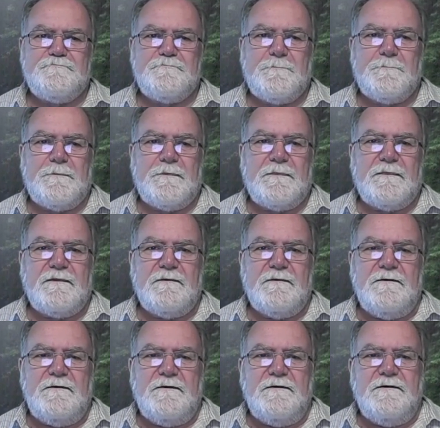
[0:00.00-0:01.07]

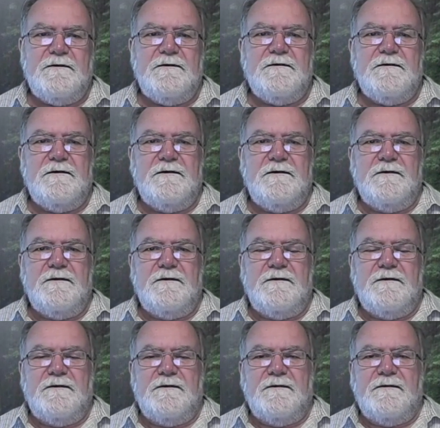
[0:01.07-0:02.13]

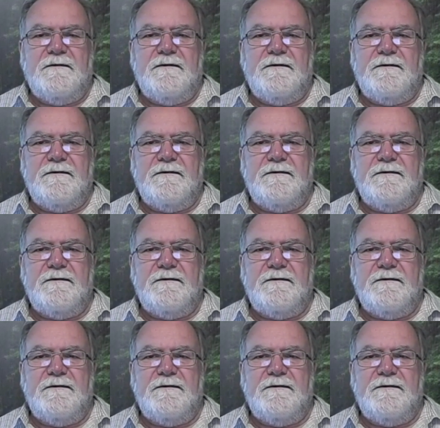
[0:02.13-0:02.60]
Nothing is said.